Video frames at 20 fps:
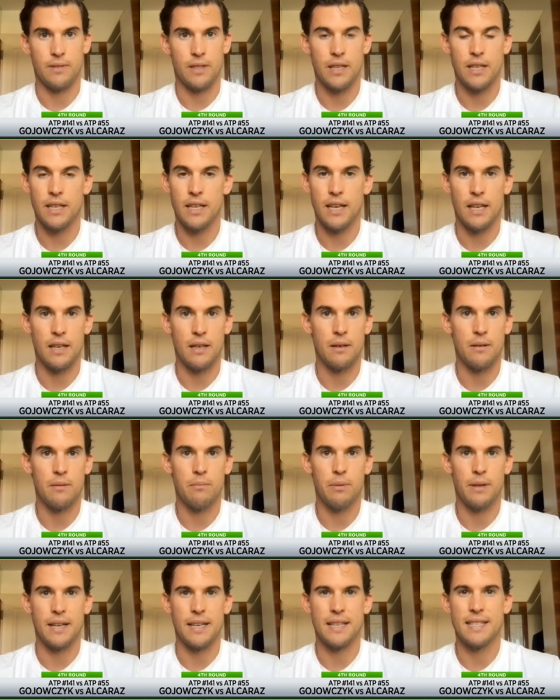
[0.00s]
he can
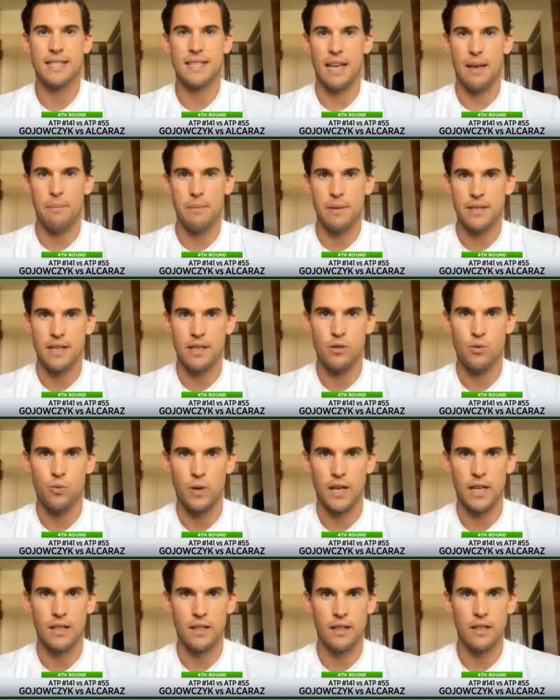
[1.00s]
play semis as
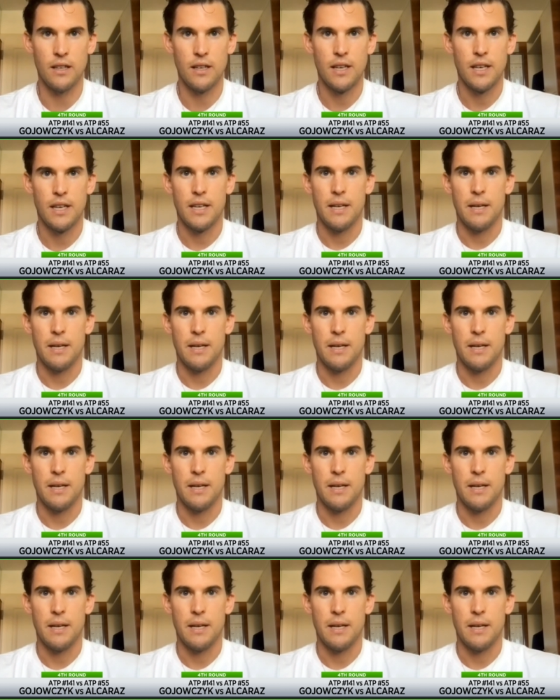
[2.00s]
well.